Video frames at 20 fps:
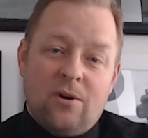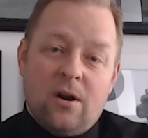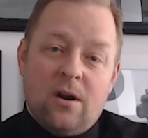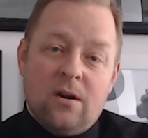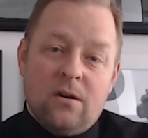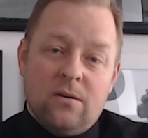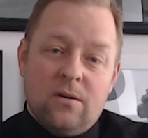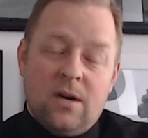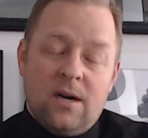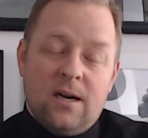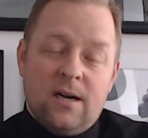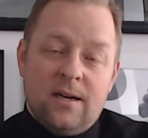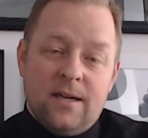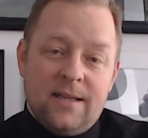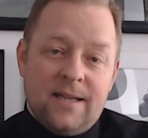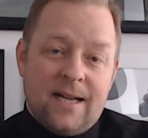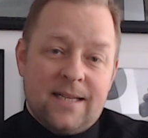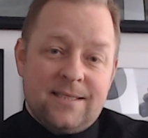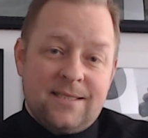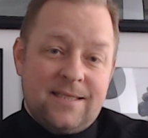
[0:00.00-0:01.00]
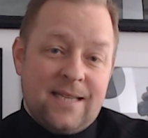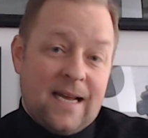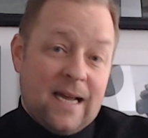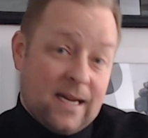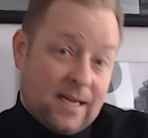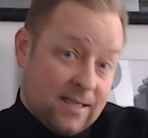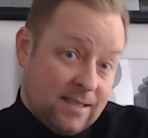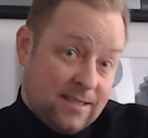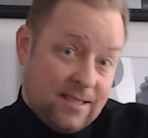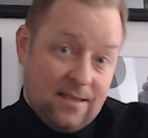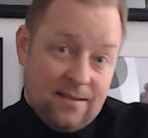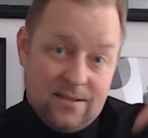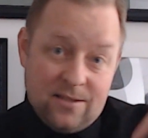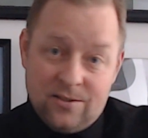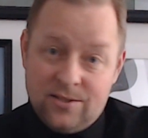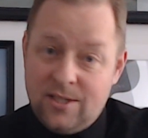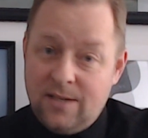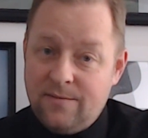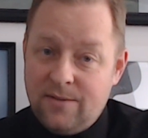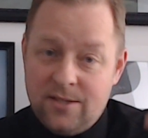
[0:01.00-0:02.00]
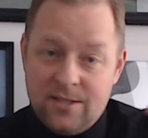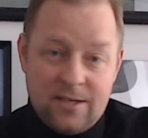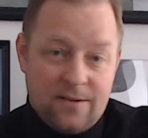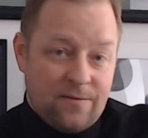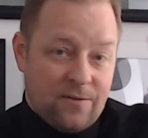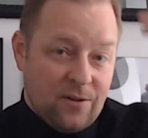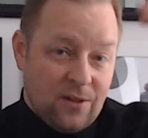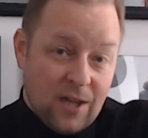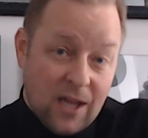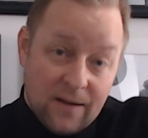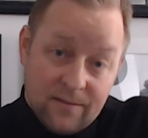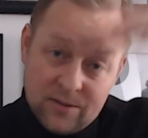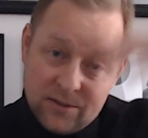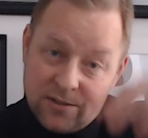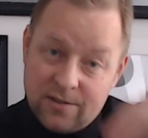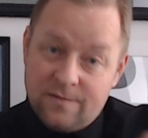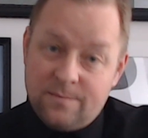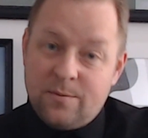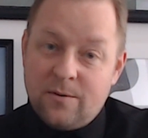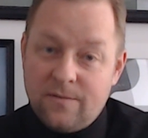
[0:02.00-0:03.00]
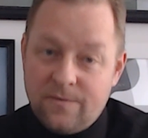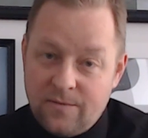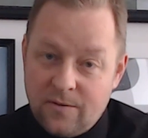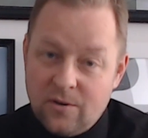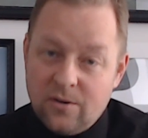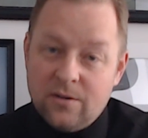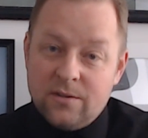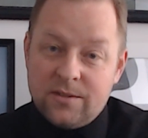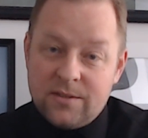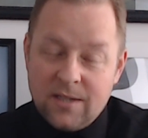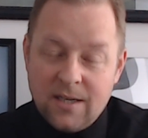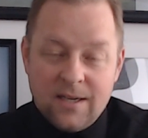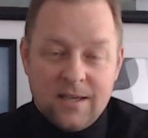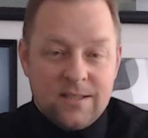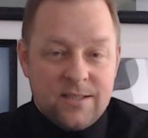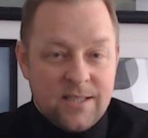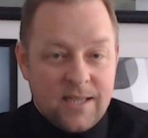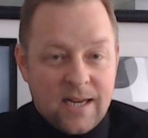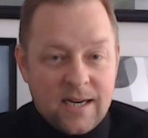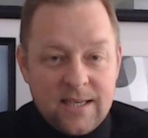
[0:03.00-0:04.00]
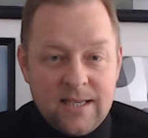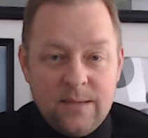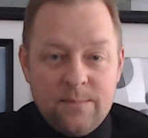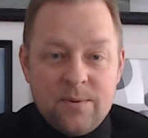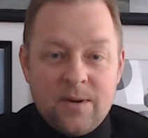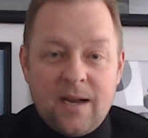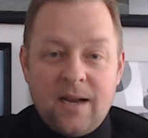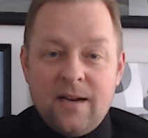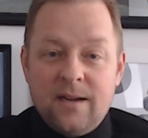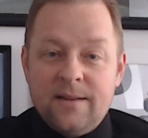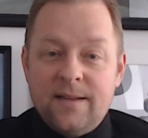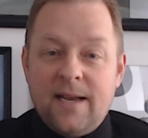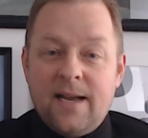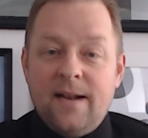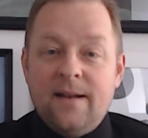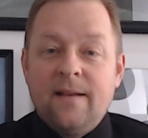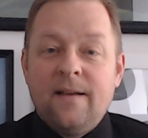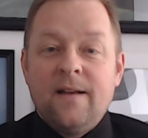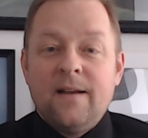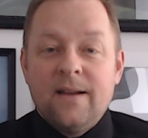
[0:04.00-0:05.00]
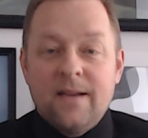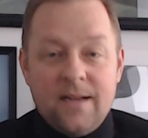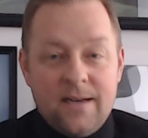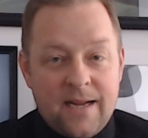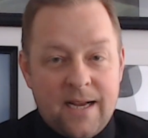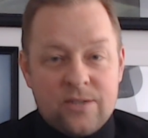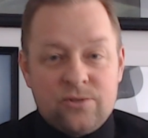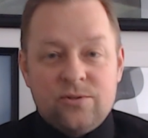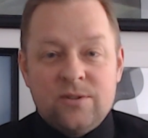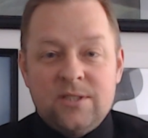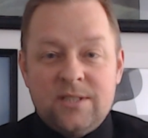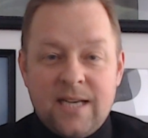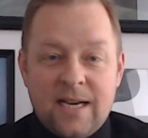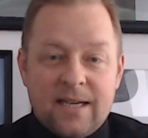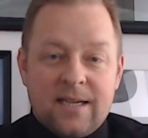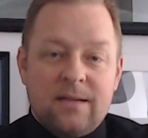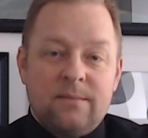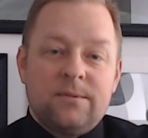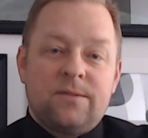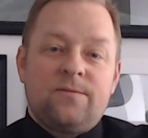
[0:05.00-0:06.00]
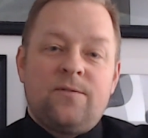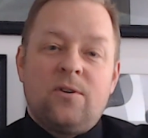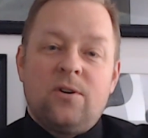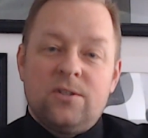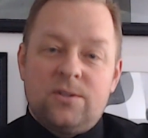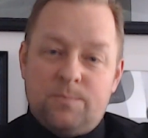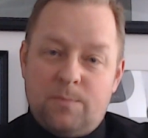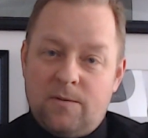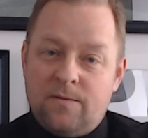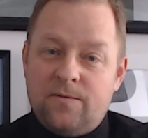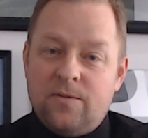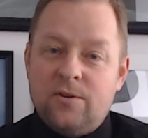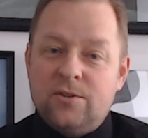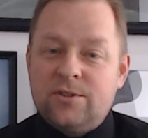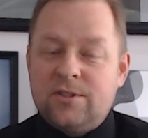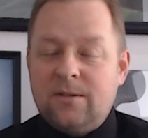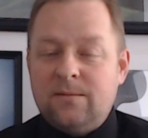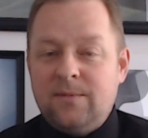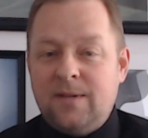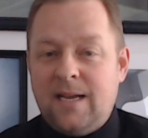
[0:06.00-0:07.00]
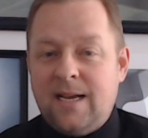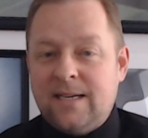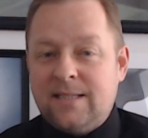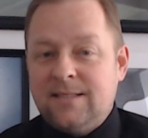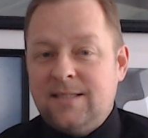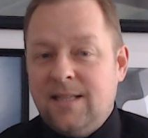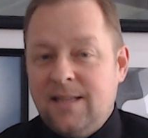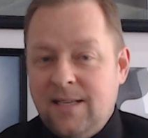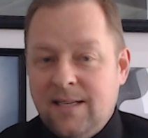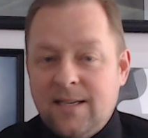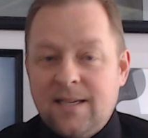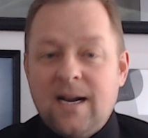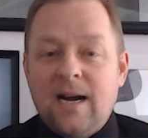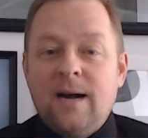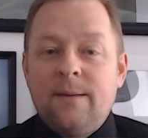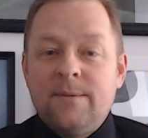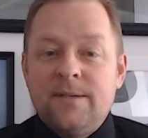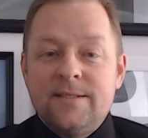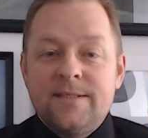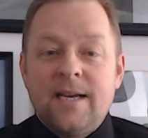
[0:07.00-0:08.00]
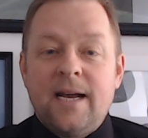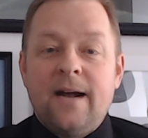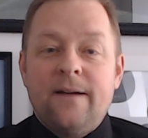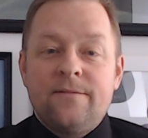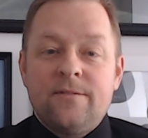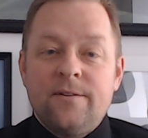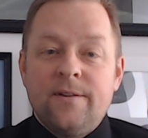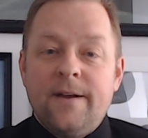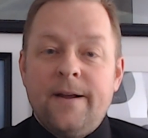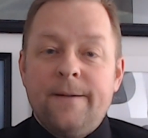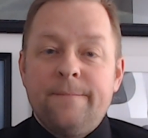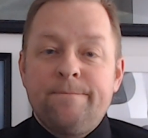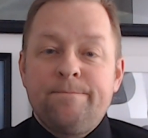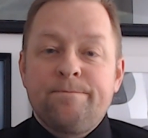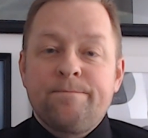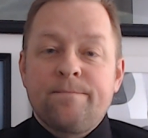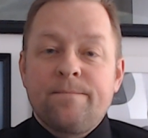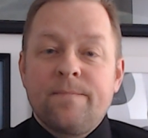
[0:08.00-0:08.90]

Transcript: you are in that stack, because there's even different levels of preferreds. So you got to keep an eye on that. And naturally, debt comes first, preferreds come next, and then commons after that.